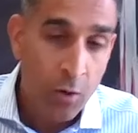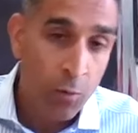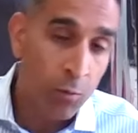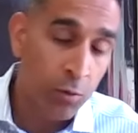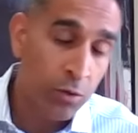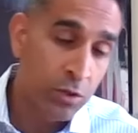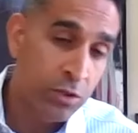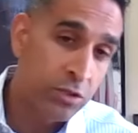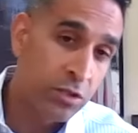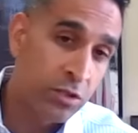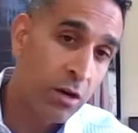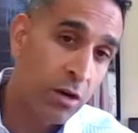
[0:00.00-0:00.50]

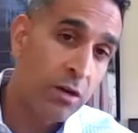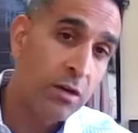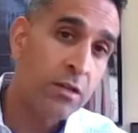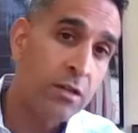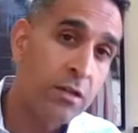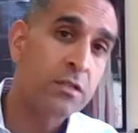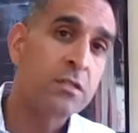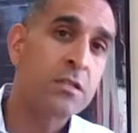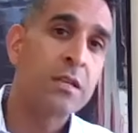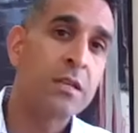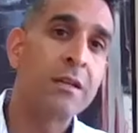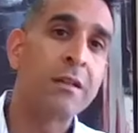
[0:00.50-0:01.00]
We're starting
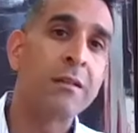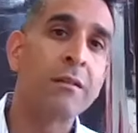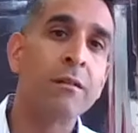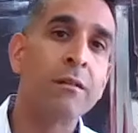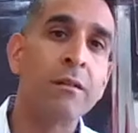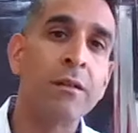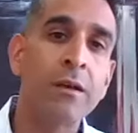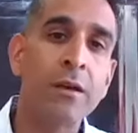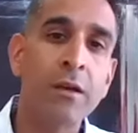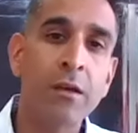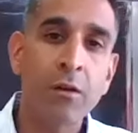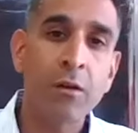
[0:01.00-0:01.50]
to see a
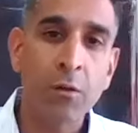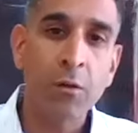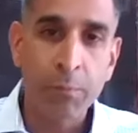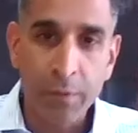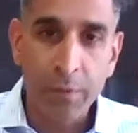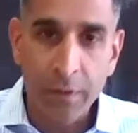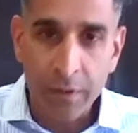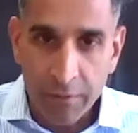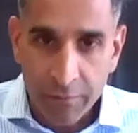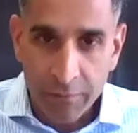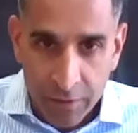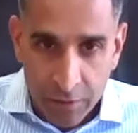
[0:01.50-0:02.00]
little
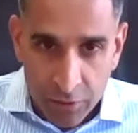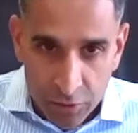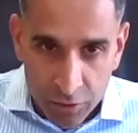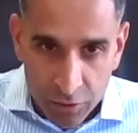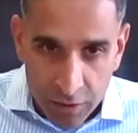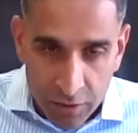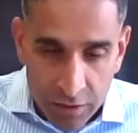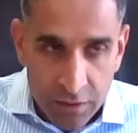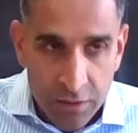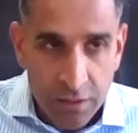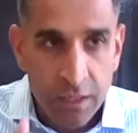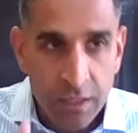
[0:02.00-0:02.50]
bit of
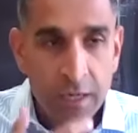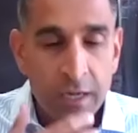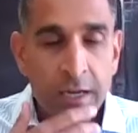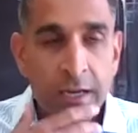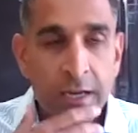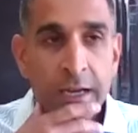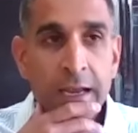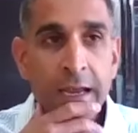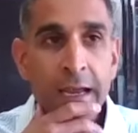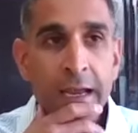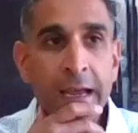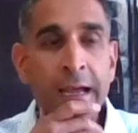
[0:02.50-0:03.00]
interest.
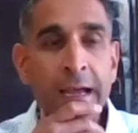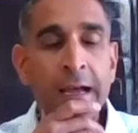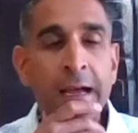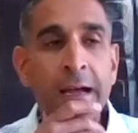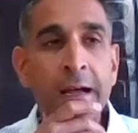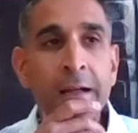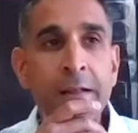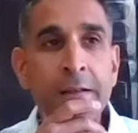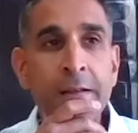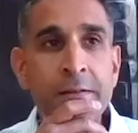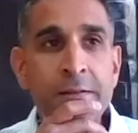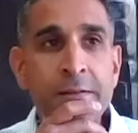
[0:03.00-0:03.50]

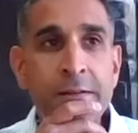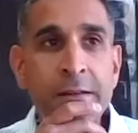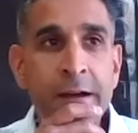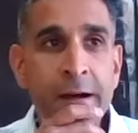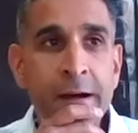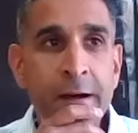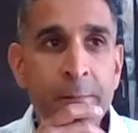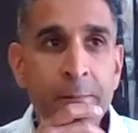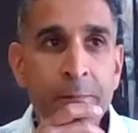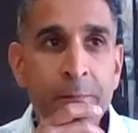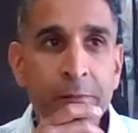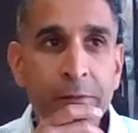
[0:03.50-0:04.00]
And
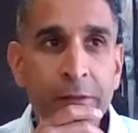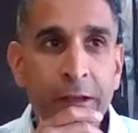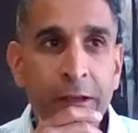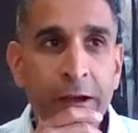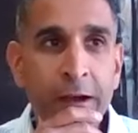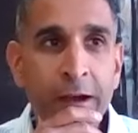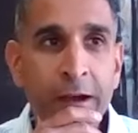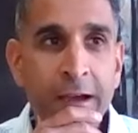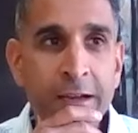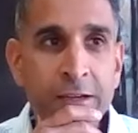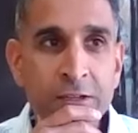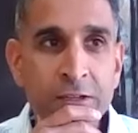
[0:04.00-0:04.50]

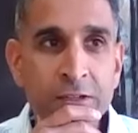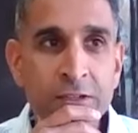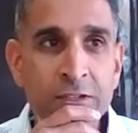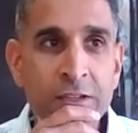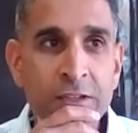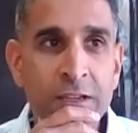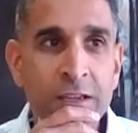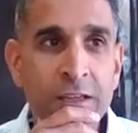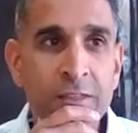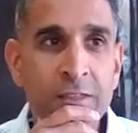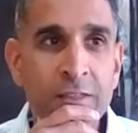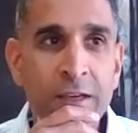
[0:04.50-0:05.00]
I just
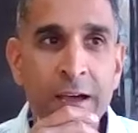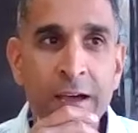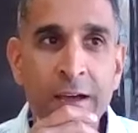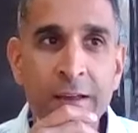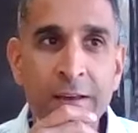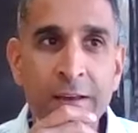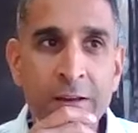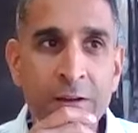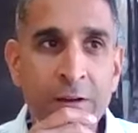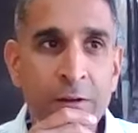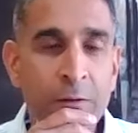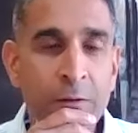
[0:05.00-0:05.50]
think
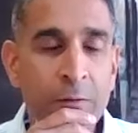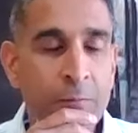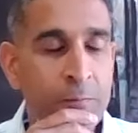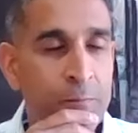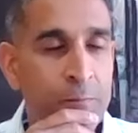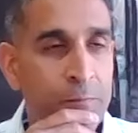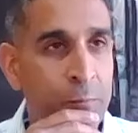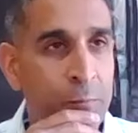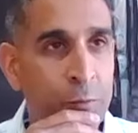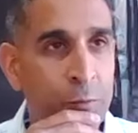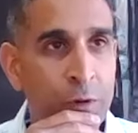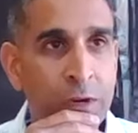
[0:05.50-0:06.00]
that, you know,
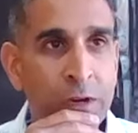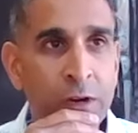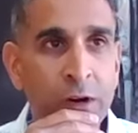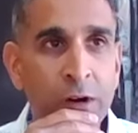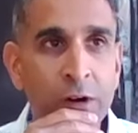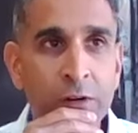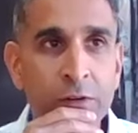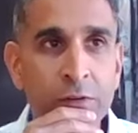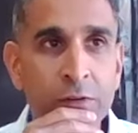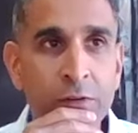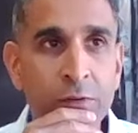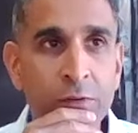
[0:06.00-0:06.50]
we
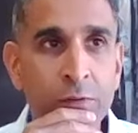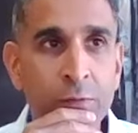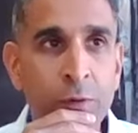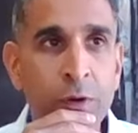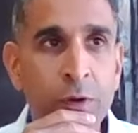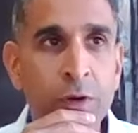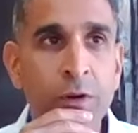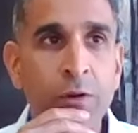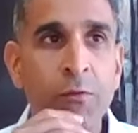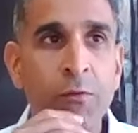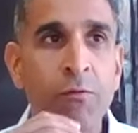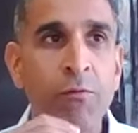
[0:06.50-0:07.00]
are
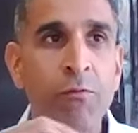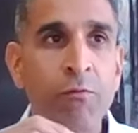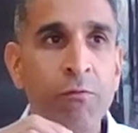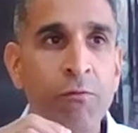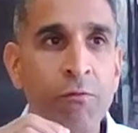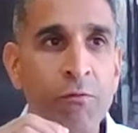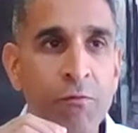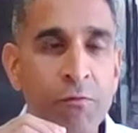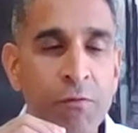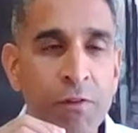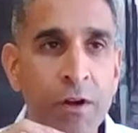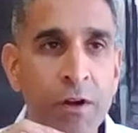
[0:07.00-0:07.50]

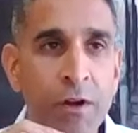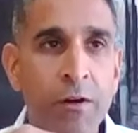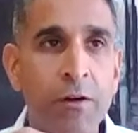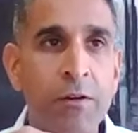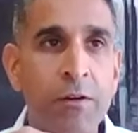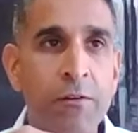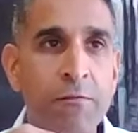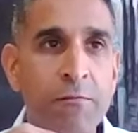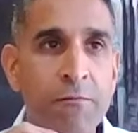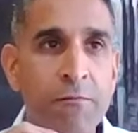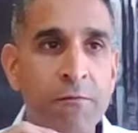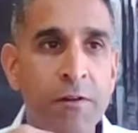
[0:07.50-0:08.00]

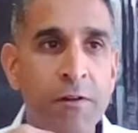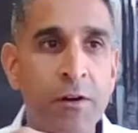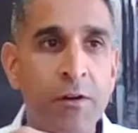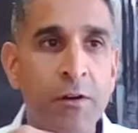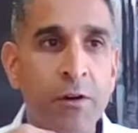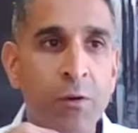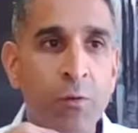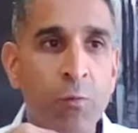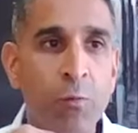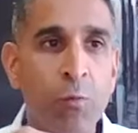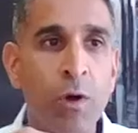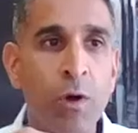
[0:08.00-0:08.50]
very,
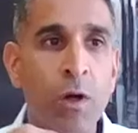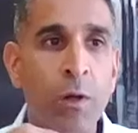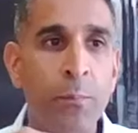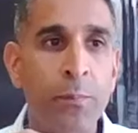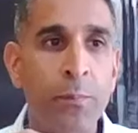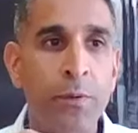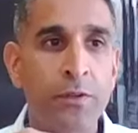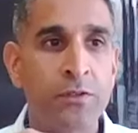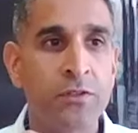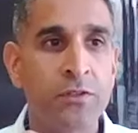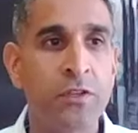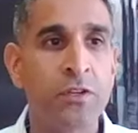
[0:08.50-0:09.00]
very well
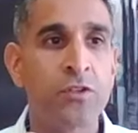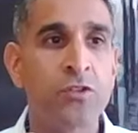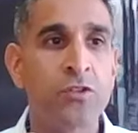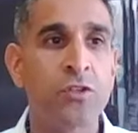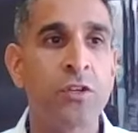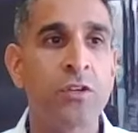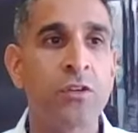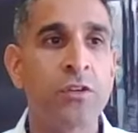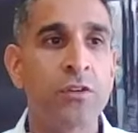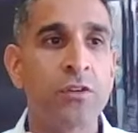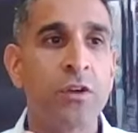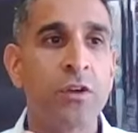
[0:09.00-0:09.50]

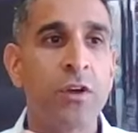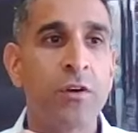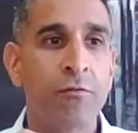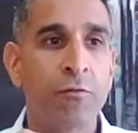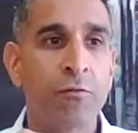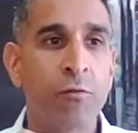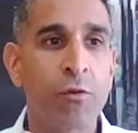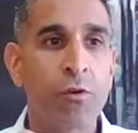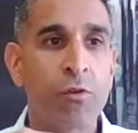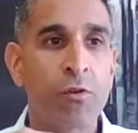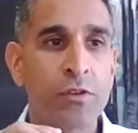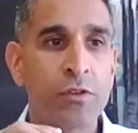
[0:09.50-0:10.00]
positioned
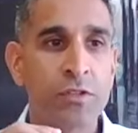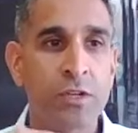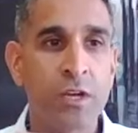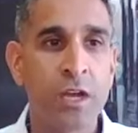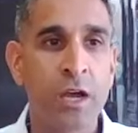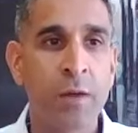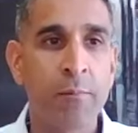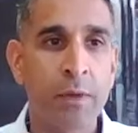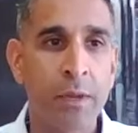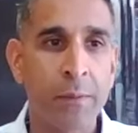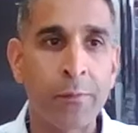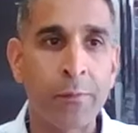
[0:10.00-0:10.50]
for this
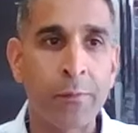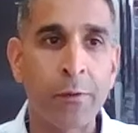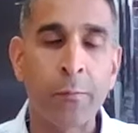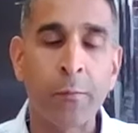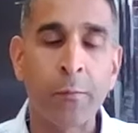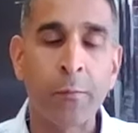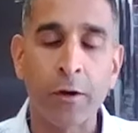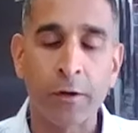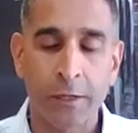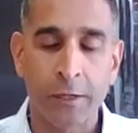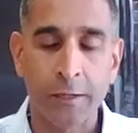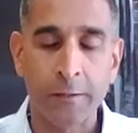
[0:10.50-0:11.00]
coming
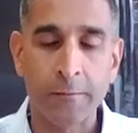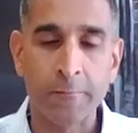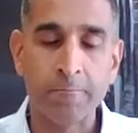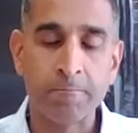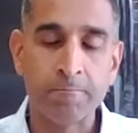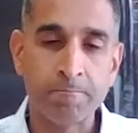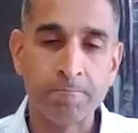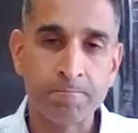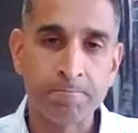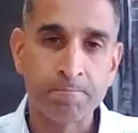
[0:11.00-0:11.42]
bull market.